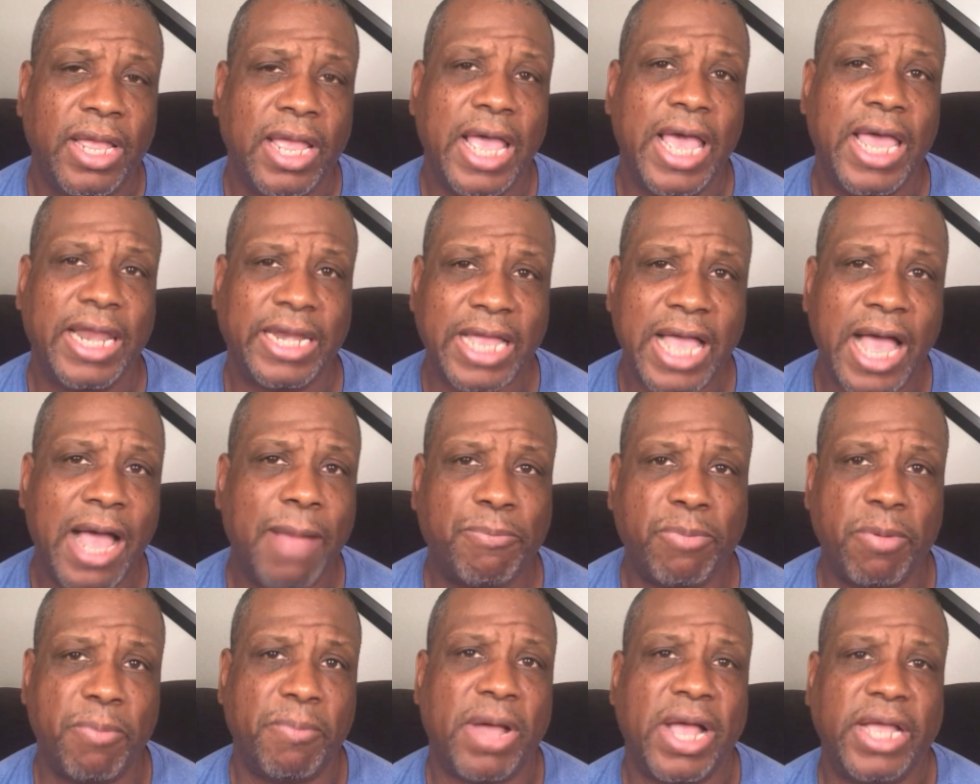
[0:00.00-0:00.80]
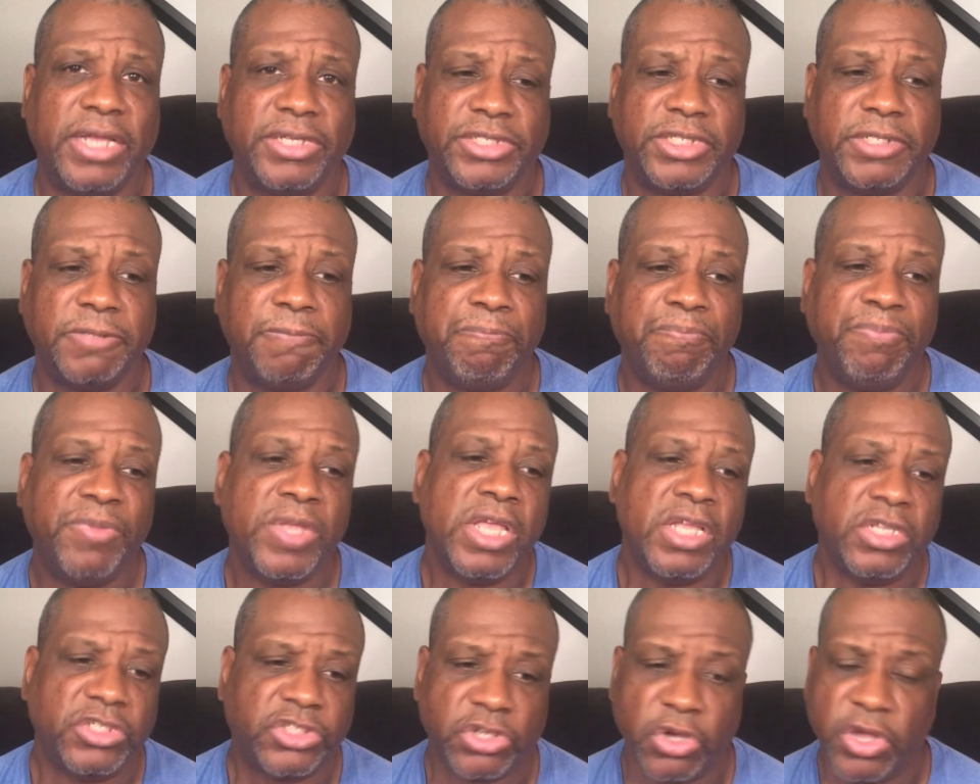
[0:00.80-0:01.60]
at compromising.
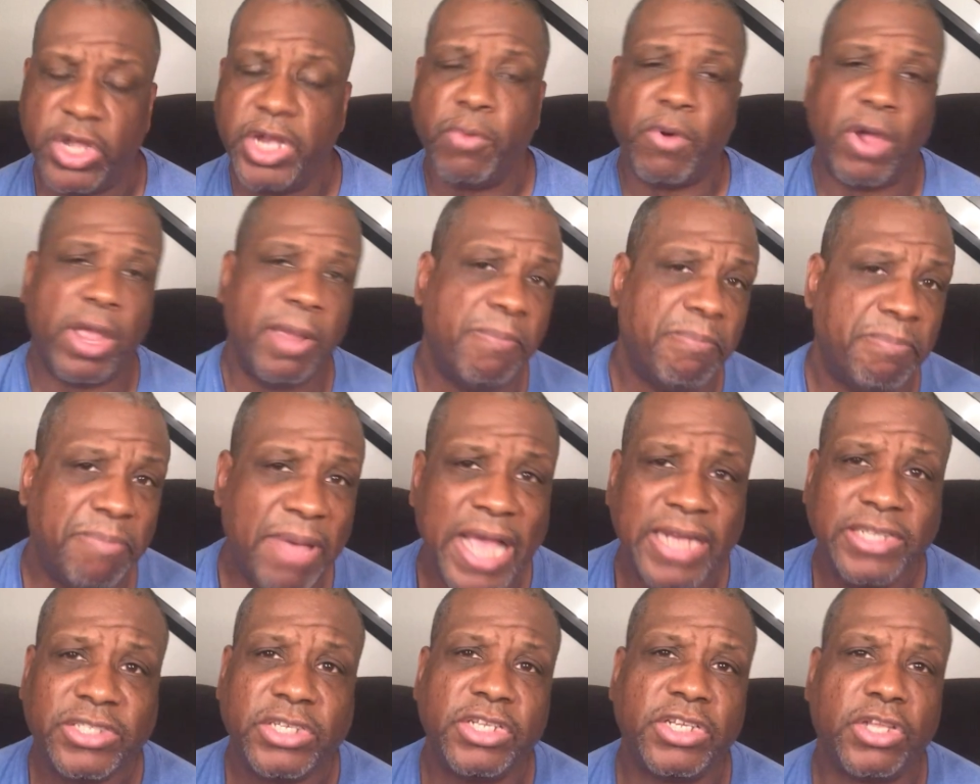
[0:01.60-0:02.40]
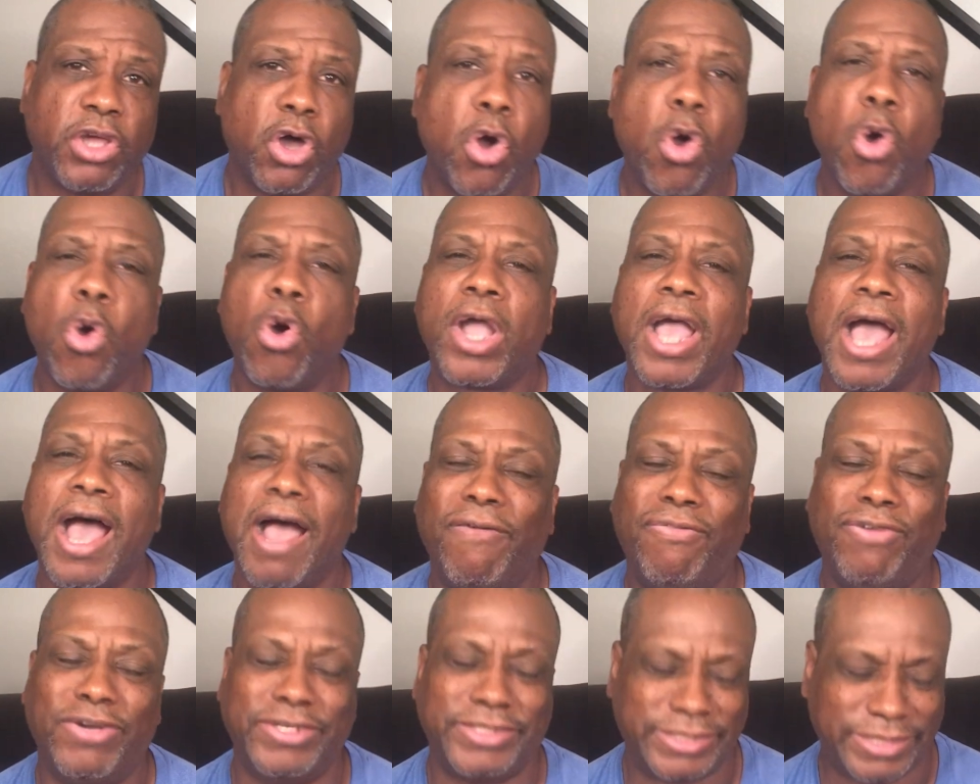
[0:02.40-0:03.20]
So anyway, back to the whole
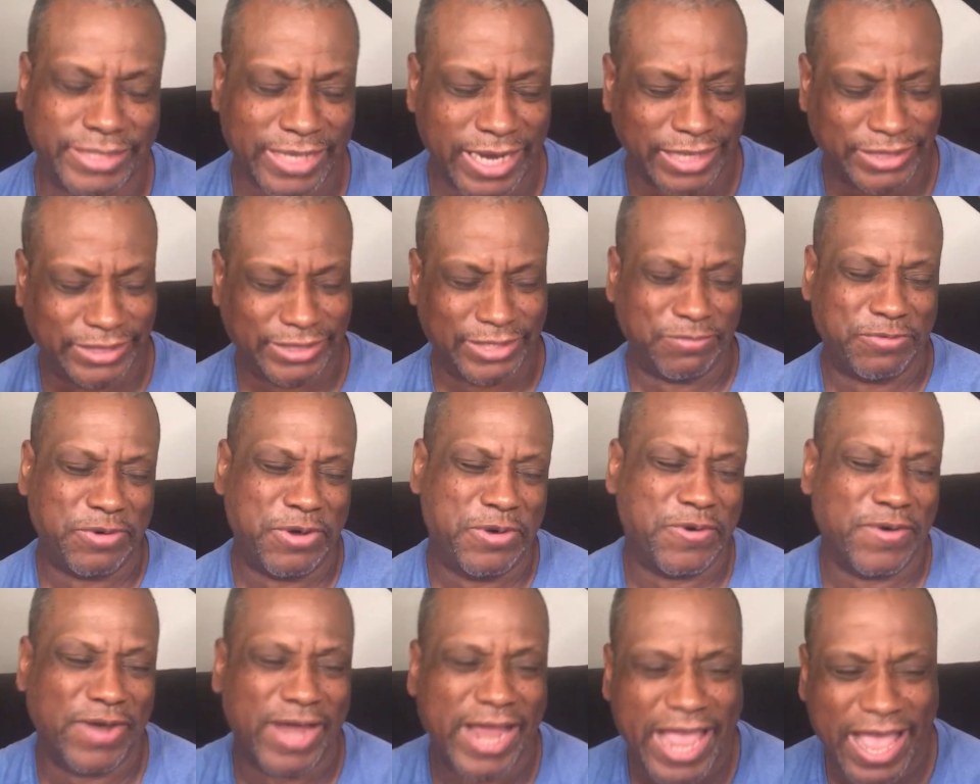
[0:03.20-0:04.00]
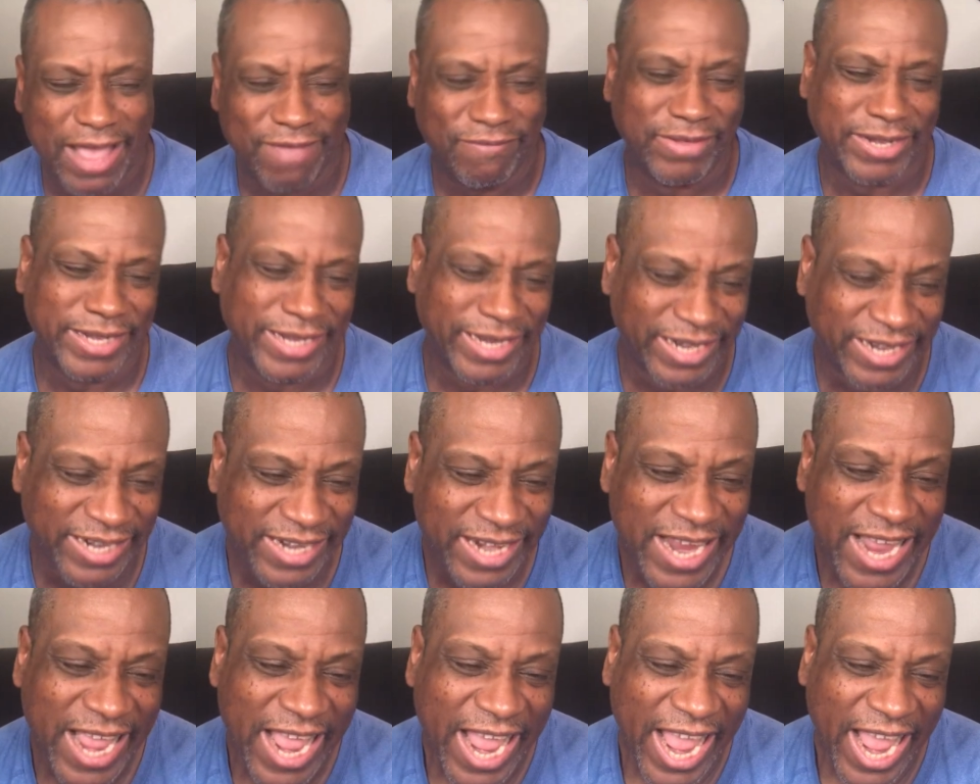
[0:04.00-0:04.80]
conversation we were having here,
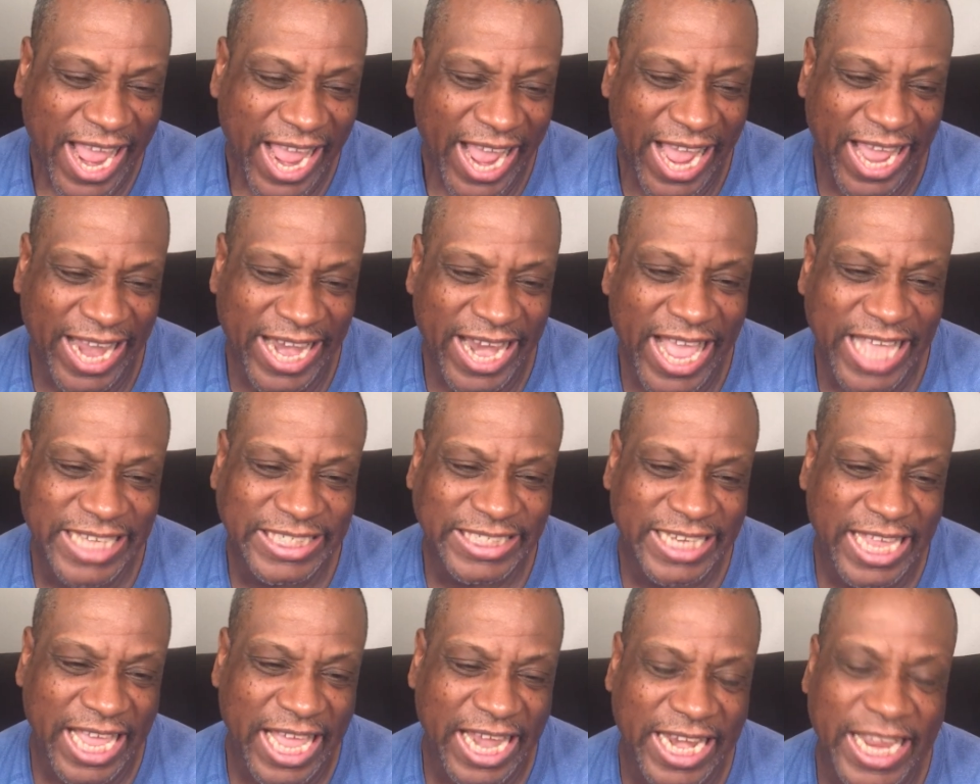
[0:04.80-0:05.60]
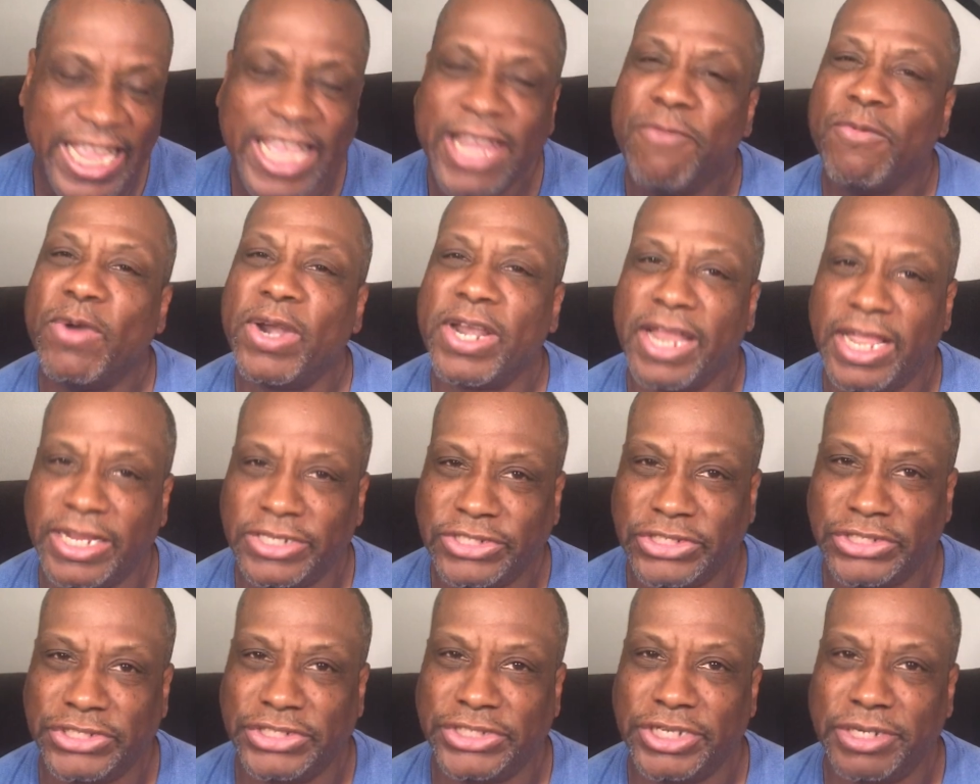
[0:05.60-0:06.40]
and that's that in
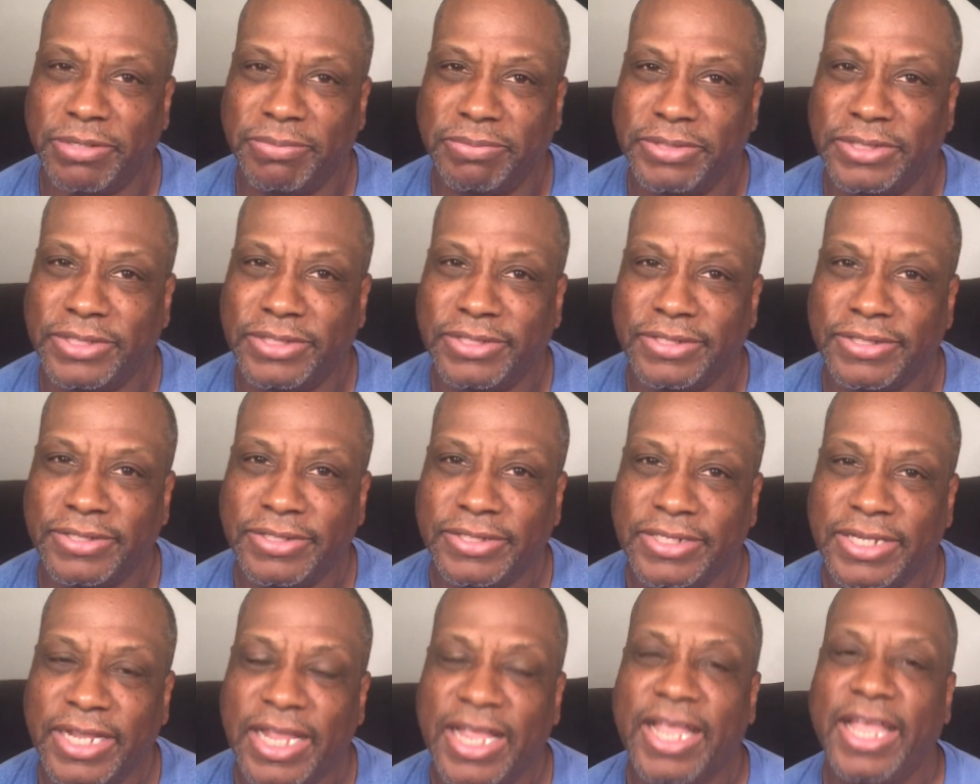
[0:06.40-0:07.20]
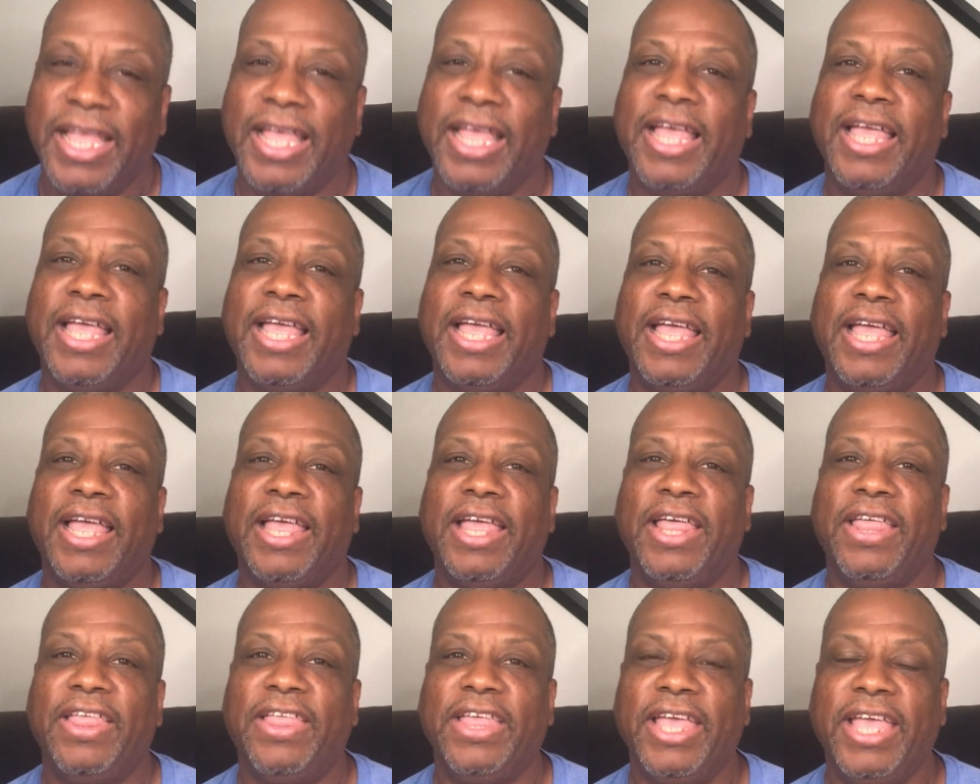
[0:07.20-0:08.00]
relationships,
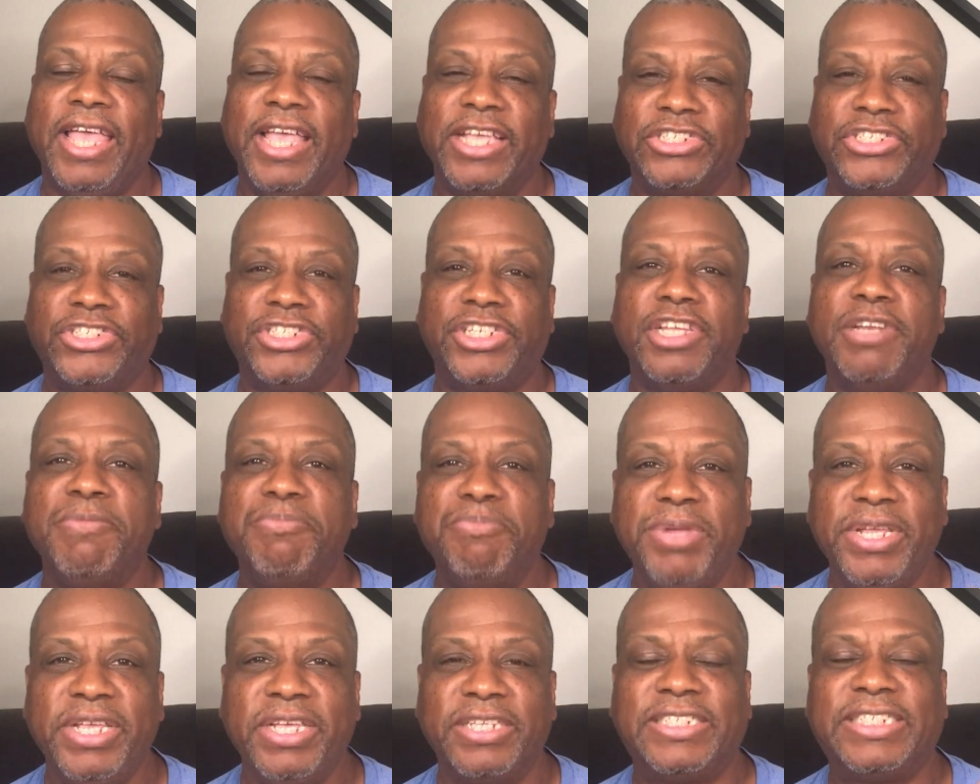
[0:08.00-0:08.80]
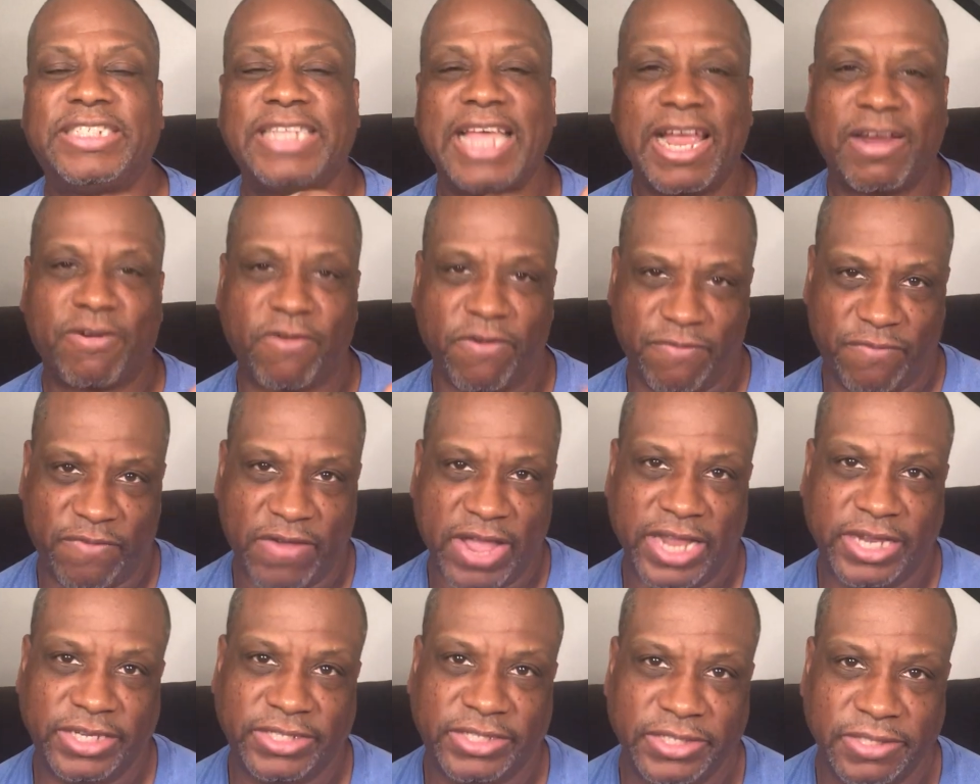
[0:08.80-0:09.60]
it shouldn't be a
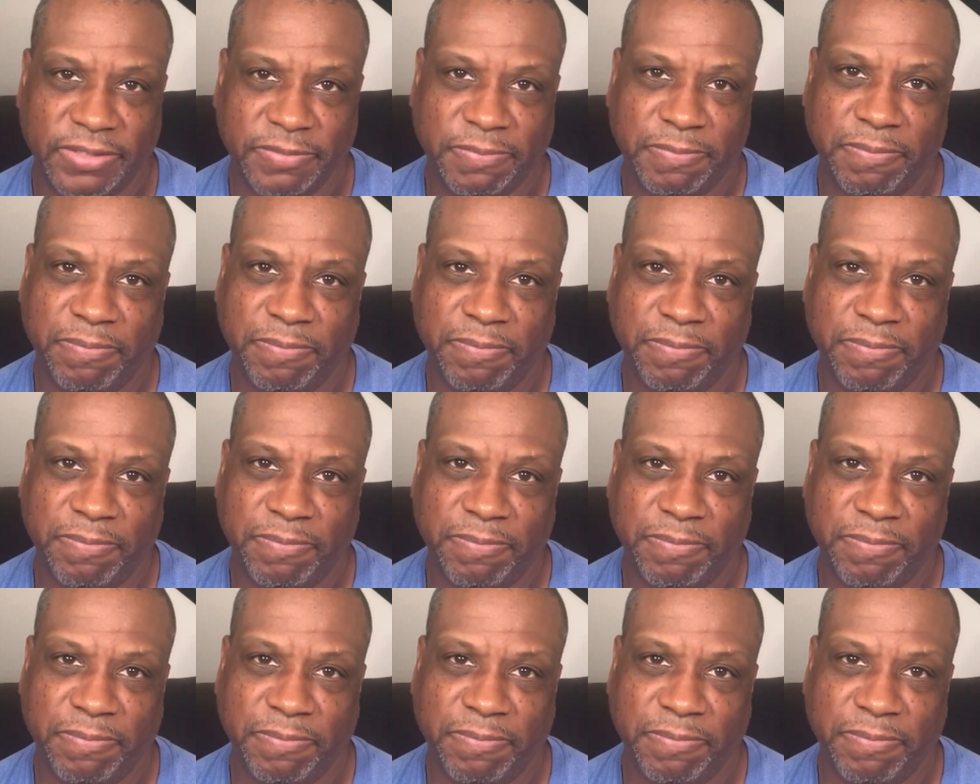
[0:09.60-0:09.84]
sacrifice.